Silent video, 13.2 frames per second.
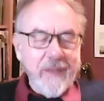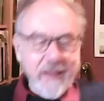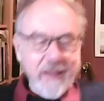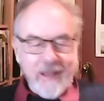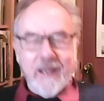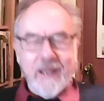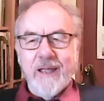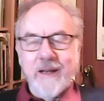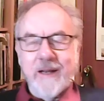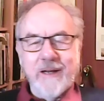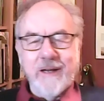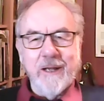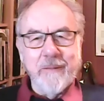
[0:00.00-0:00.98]

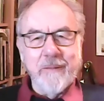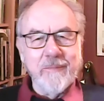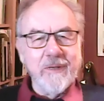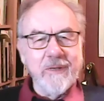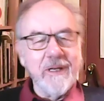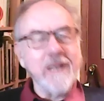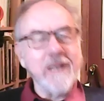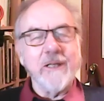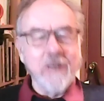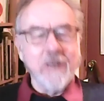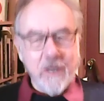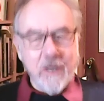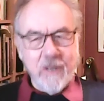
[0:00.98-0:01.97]
and um, you needed
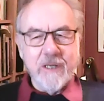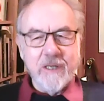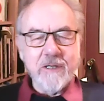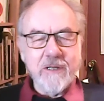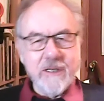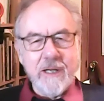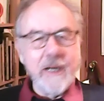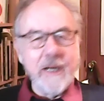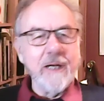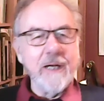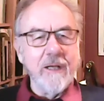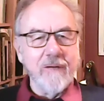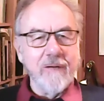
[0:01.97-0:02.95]
to do this because they need
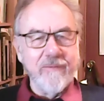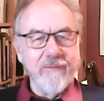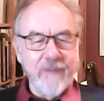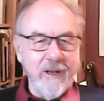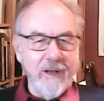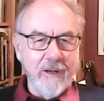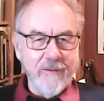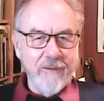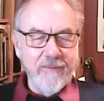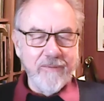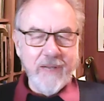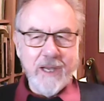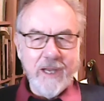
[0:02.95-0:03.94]
a lot of a lot of
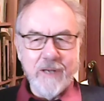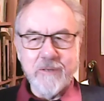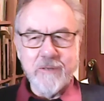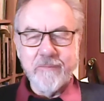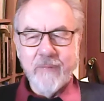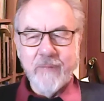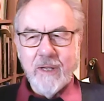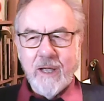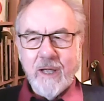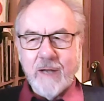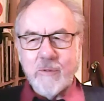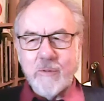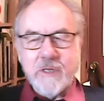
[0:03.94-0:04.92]
feeds,
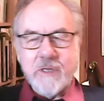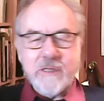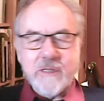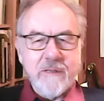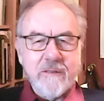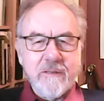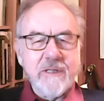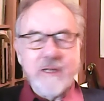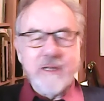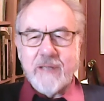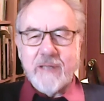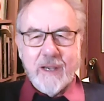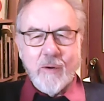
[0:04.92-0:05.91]
and it would just mm. sit
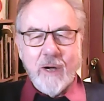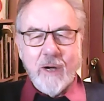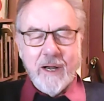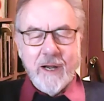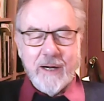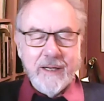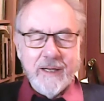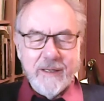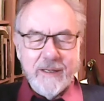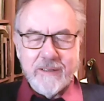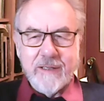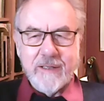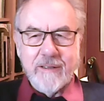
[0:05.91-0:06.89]
there quietly
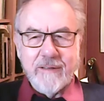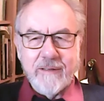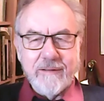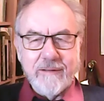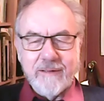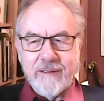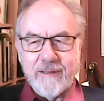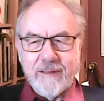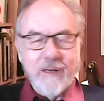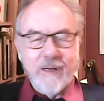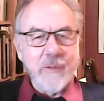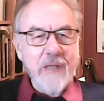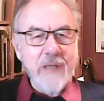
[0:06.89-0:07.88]
until you
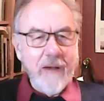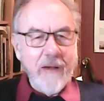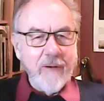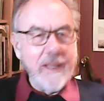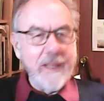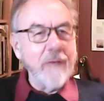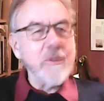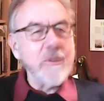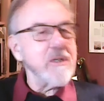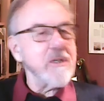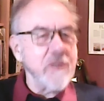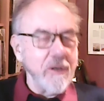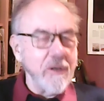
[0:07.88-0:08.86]
know it was hungry. Then it would
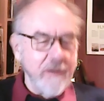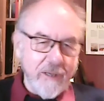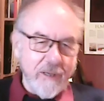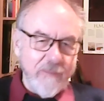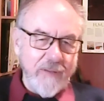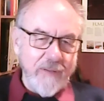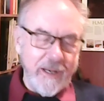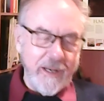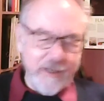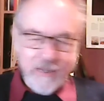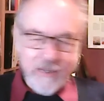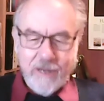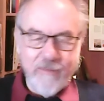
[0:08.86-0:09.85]
stir, and you'd feel it,
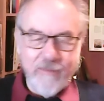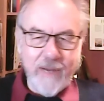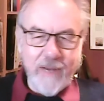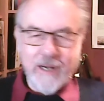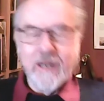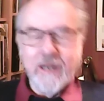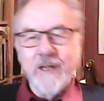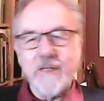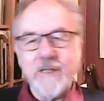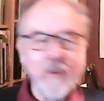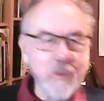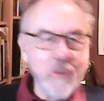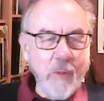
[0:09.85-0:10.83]
so you'd feed it.
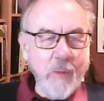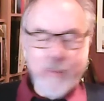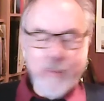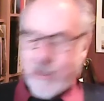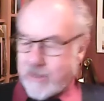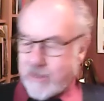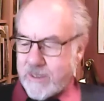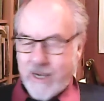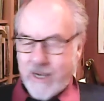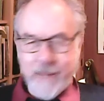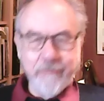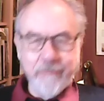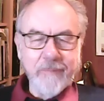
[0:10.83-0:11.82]
So it was with me all the
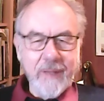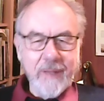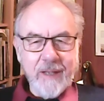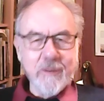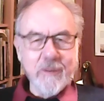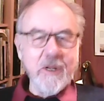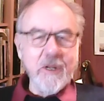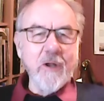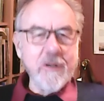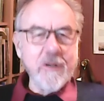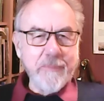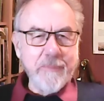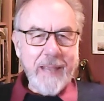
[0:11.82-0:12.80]
time. It was known
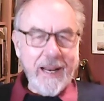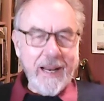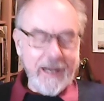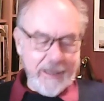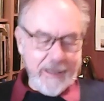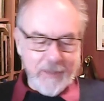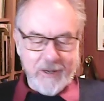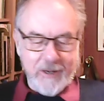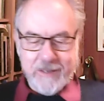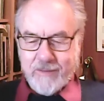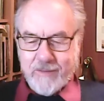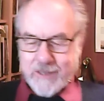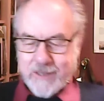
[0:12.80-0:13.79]
as Bagley
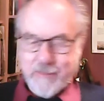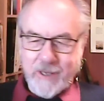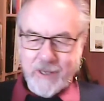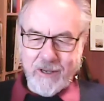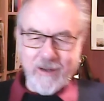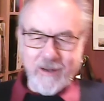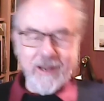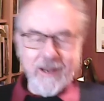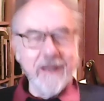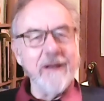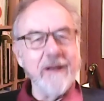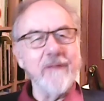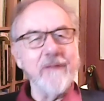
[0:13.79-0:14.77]
because of this peculiar
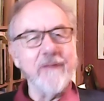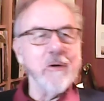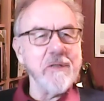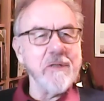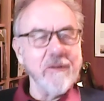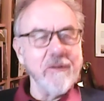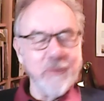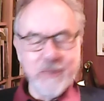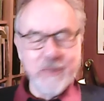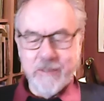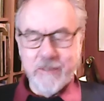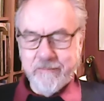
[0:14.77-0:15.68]
kind of holster it was in.